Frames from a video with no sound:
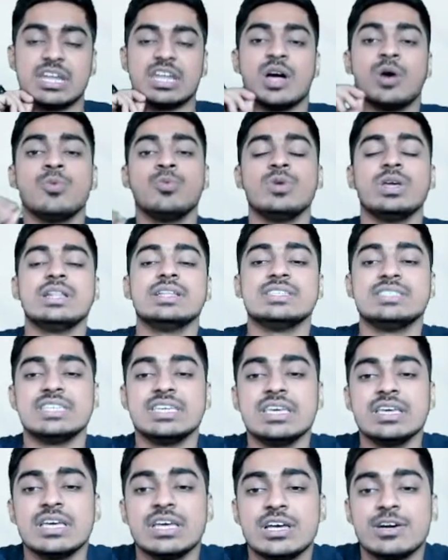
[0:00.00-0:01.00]
Now we'll
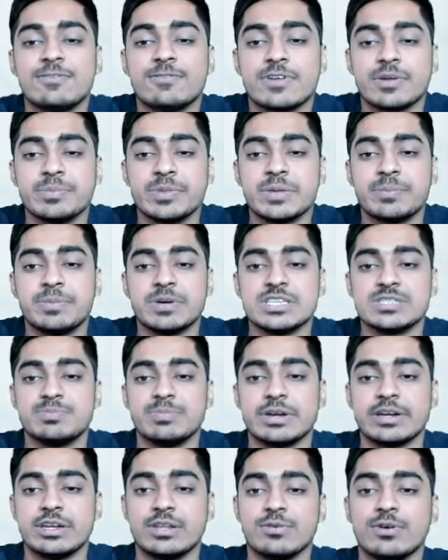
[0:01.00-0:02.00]
see from the
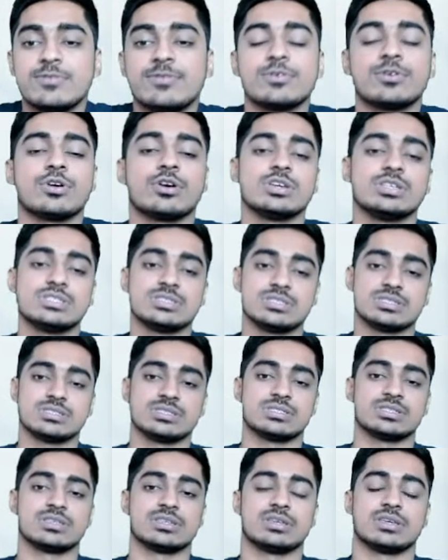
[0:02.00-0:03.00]
perspective of toys.
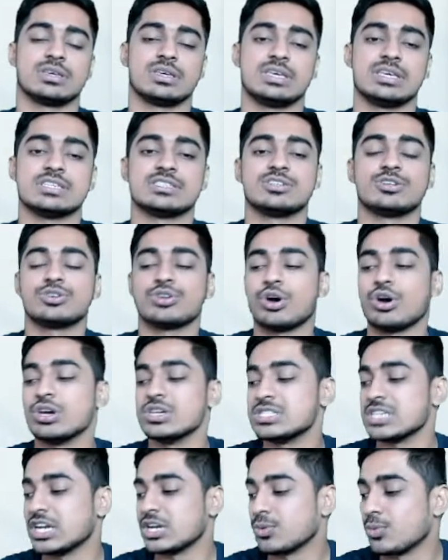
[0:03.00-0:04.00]

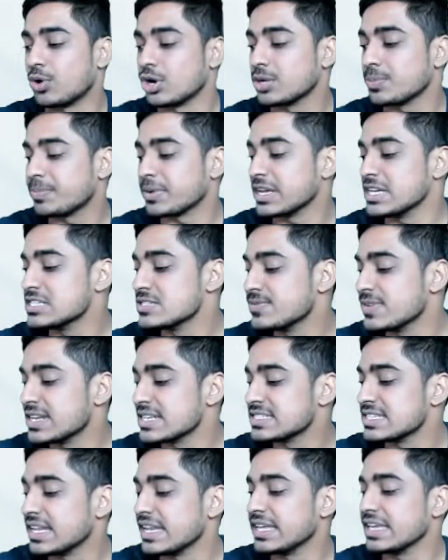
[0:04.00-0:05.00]
Toys, at what price we
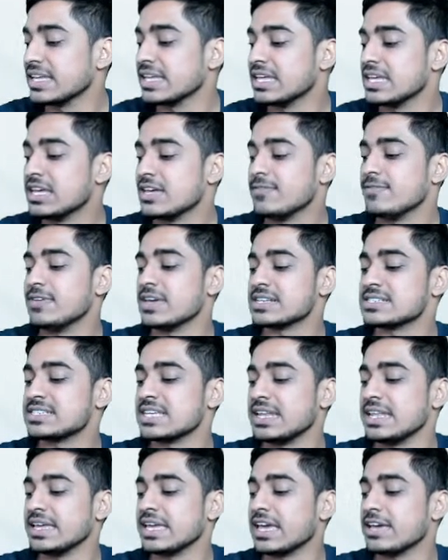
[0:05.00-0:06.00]
are selling? We are
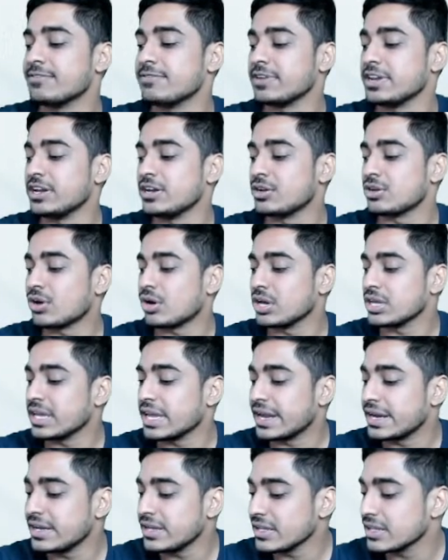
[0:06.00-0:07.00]
selling every toy
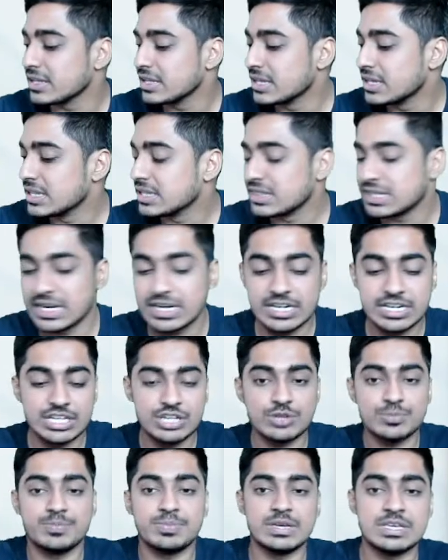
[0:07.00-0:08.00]
at 30
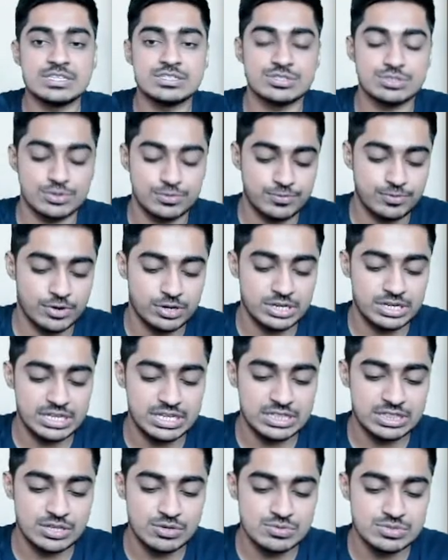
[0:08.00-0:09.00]
rupees. So
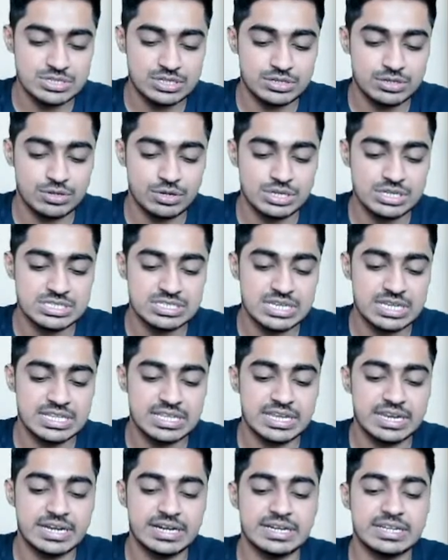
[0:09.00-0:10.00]
40,000 toys at
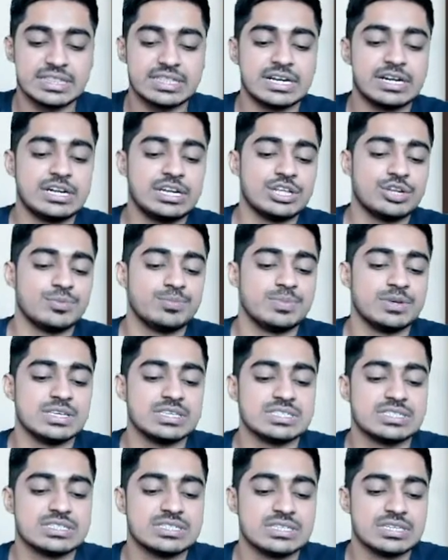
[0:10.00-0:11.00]
the rate 30
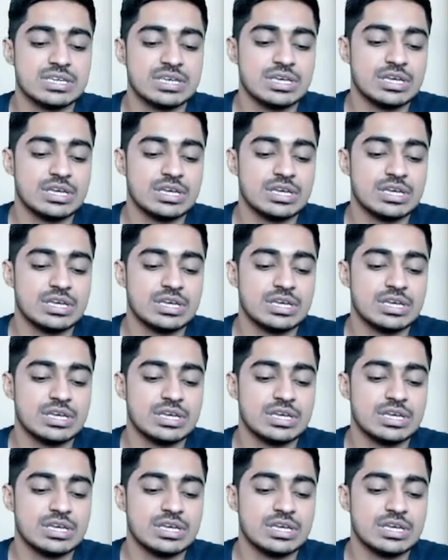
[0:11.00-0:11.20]
rupees.